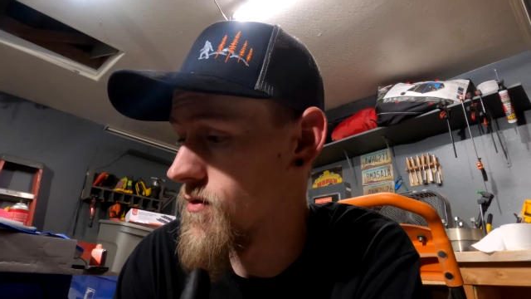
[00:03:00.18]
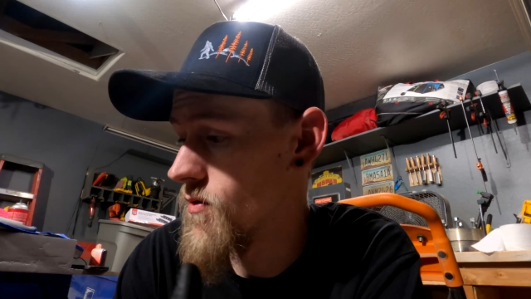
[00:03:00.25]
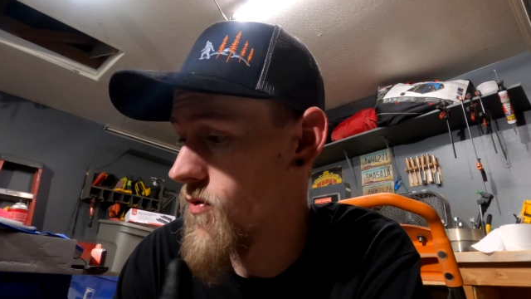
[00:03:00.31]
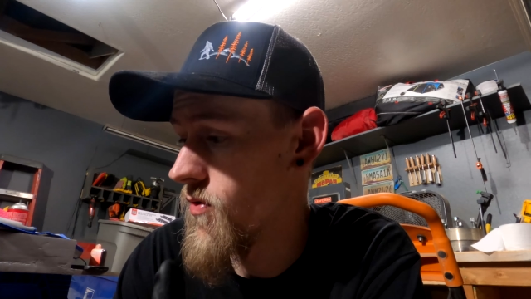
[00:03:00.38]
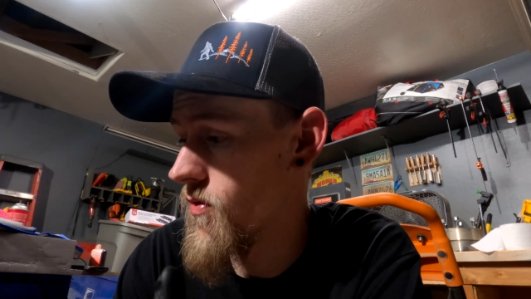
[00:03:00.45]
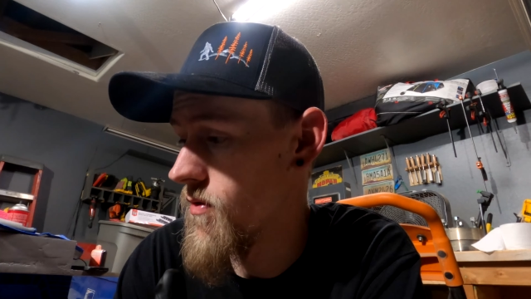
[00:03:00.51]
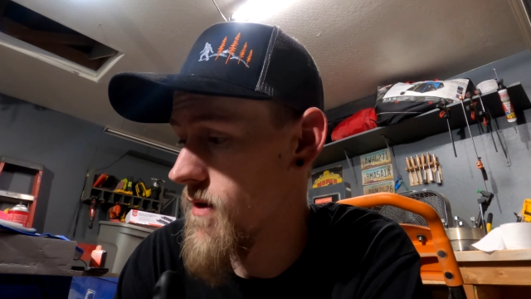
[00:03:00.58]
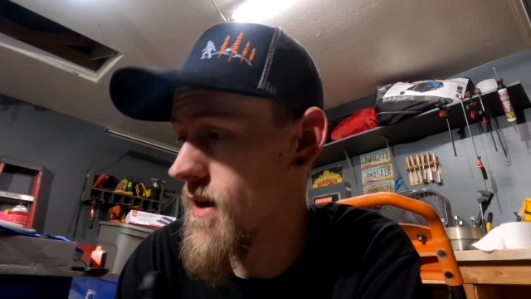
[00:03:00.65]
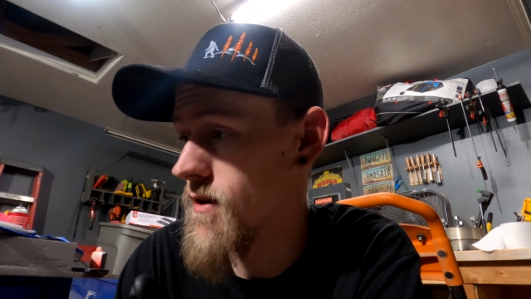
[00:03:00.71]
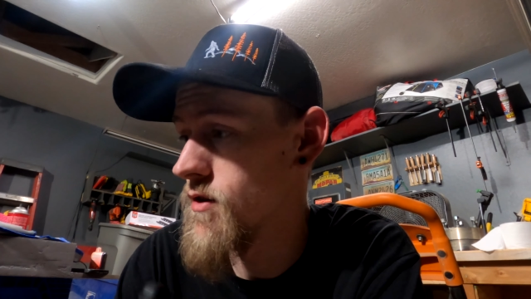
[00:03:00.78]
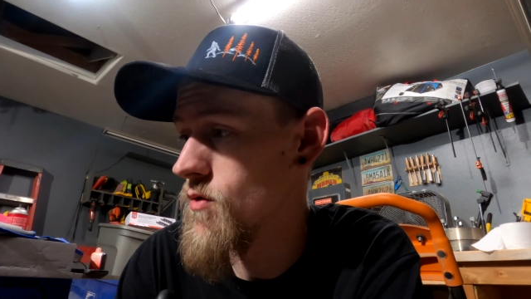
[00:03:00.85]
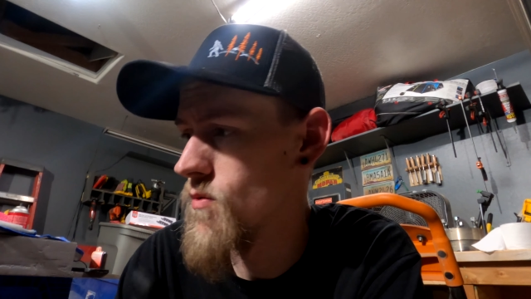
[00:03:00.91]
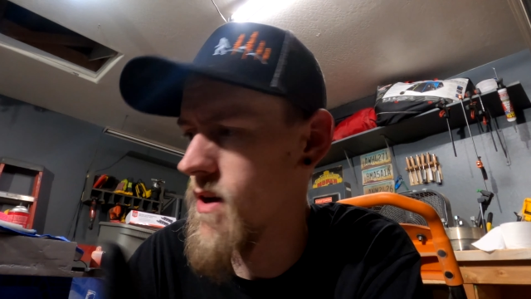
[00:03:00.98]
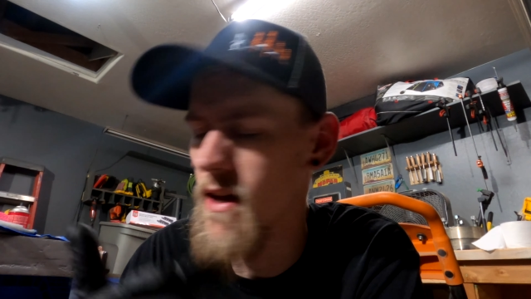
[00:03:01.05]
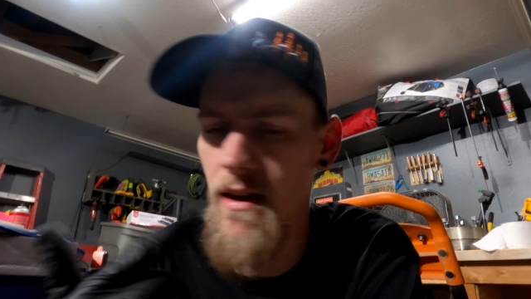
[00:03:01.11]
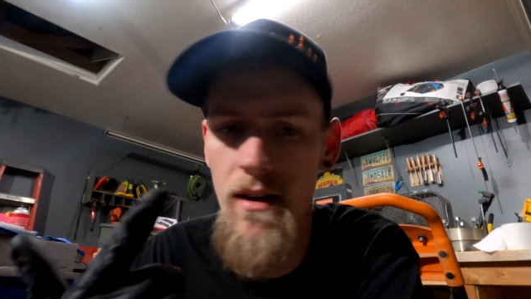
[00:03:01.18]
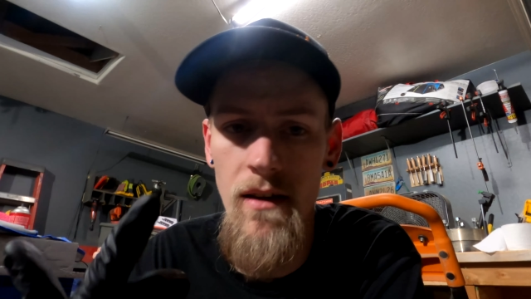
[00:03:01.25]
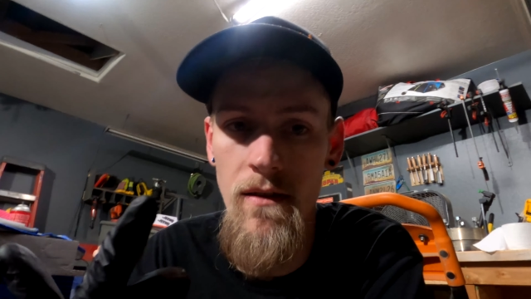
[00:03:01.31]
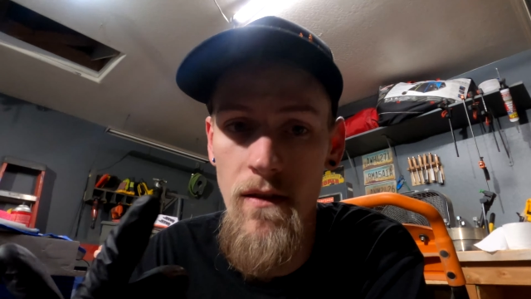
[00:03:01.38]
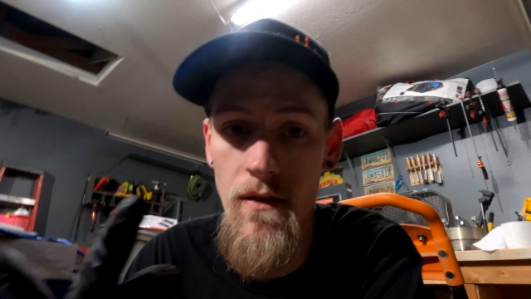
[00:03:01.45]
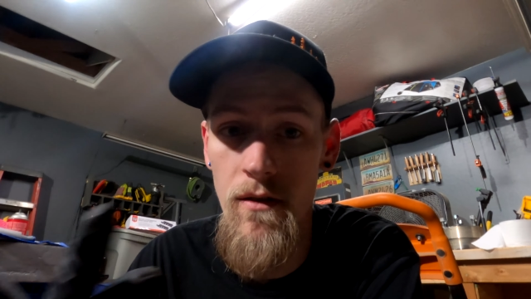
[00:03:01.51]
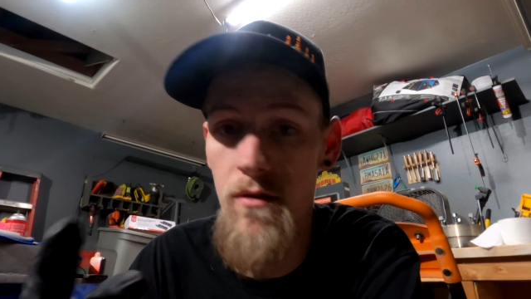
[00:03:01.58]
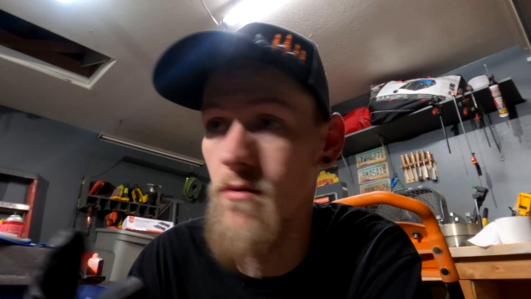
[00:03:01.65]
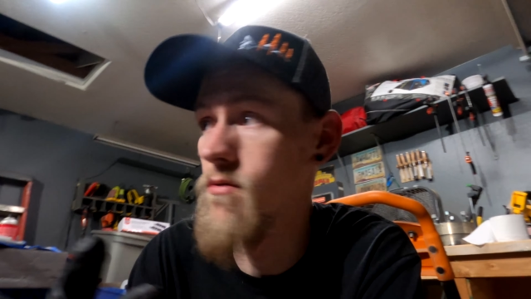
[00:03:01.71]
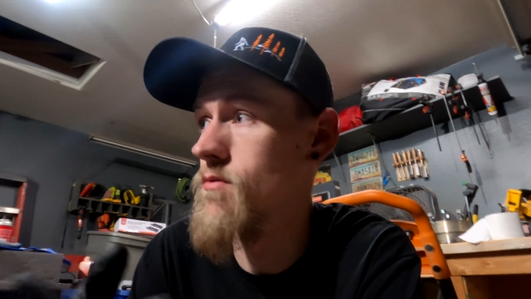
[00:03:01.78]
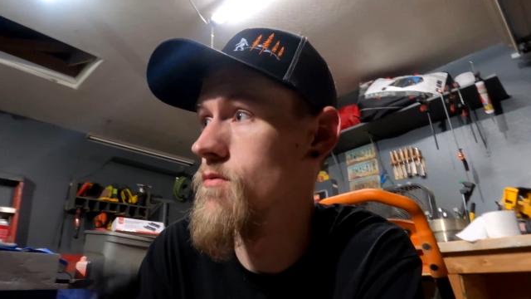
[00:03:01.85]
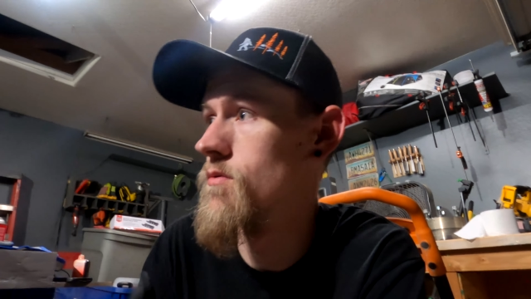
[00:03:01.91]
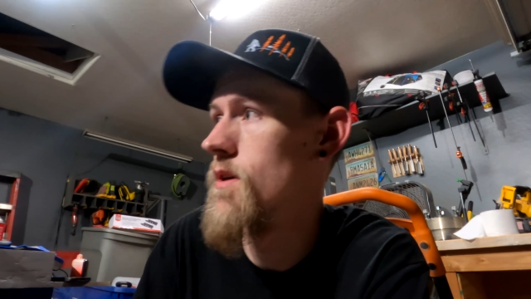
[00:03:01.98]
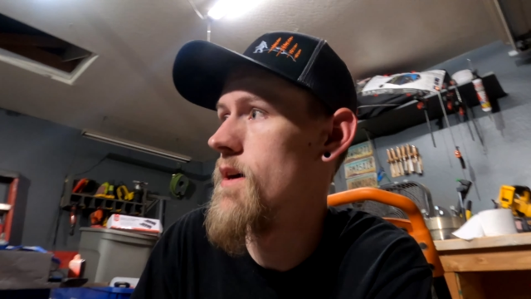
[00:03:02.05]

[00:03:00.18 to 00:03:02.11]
too wide, and then the new